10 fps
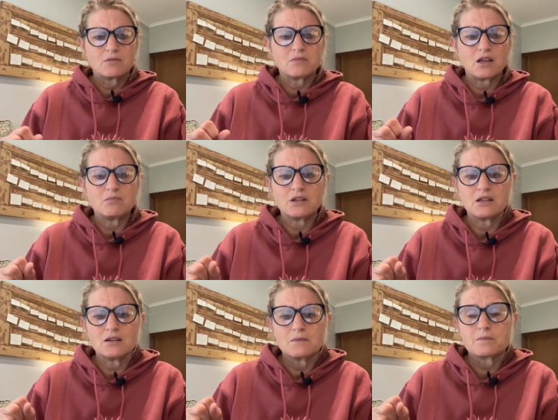
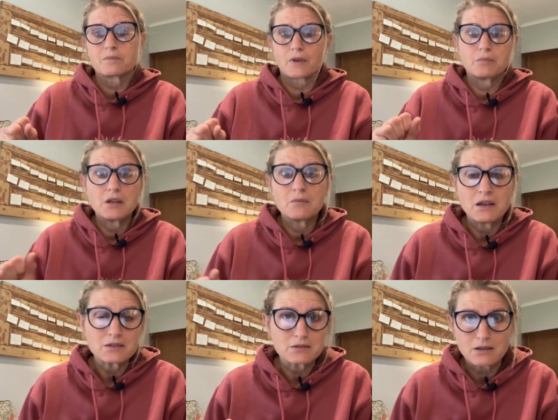Maybe
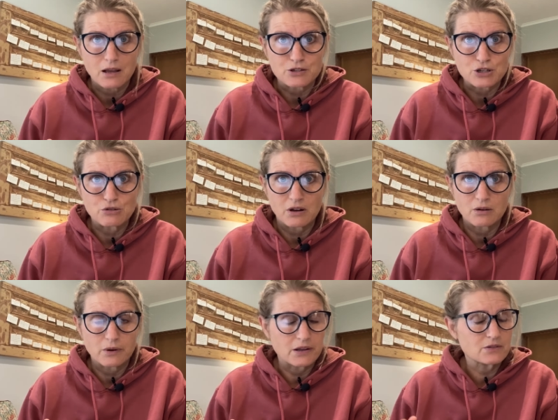PMS is catching you
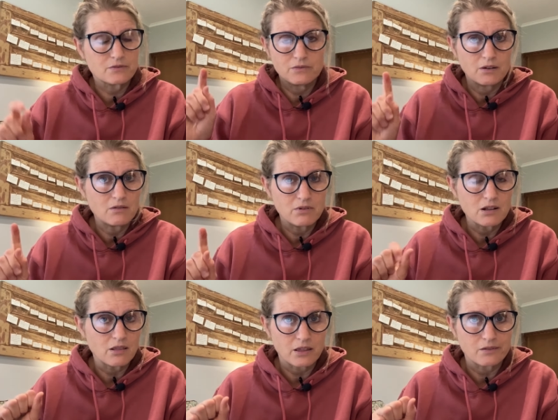unawares. Very
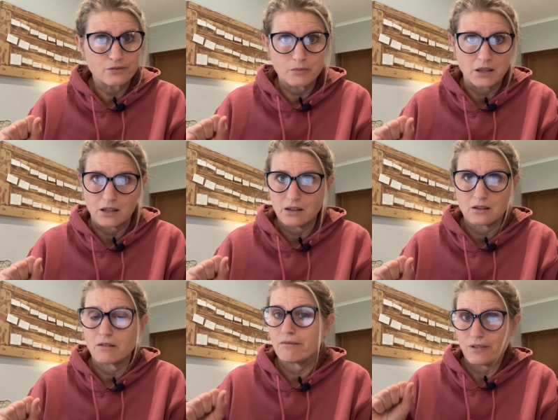real thing for me.
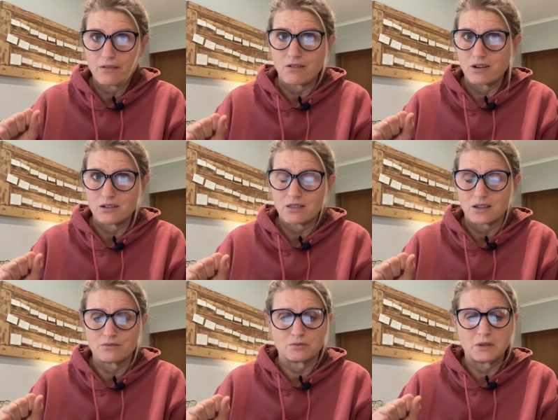Very real
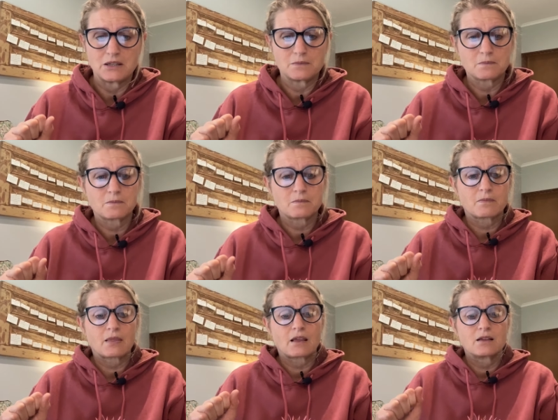thing for me.
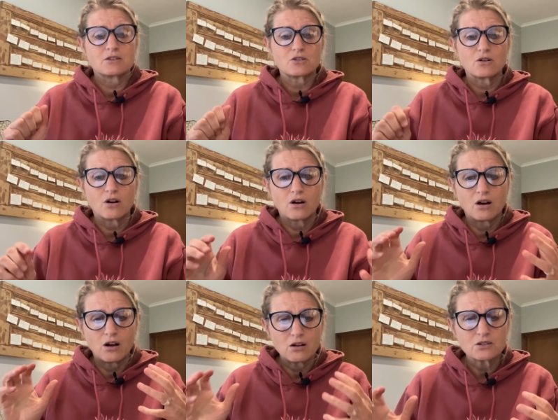So
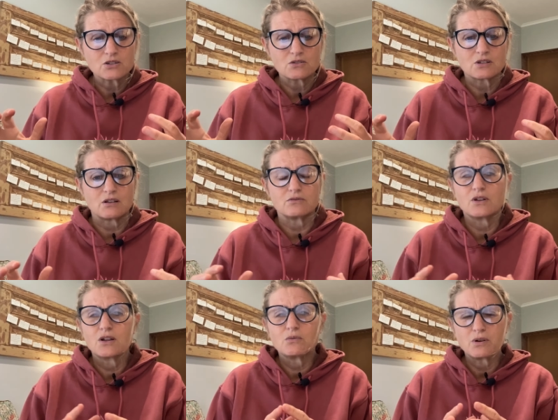ask yourself,
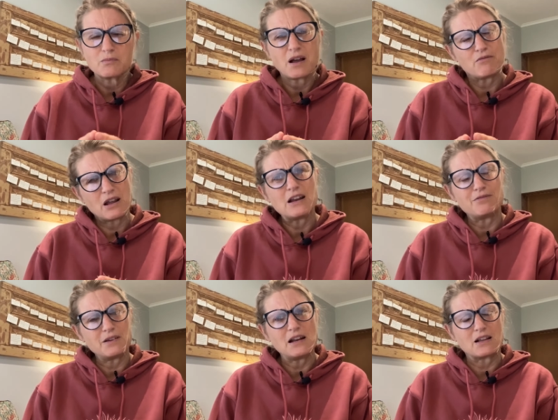what am I really
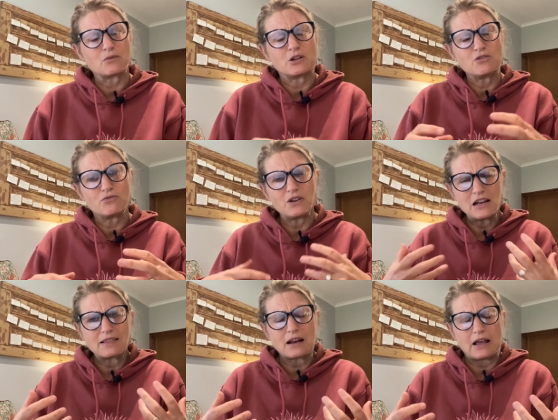feeling? When you're
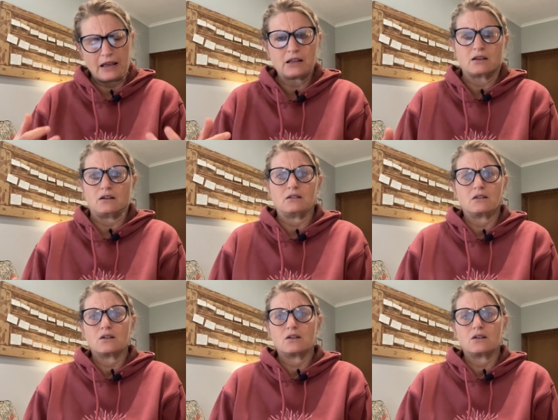feeling that anger,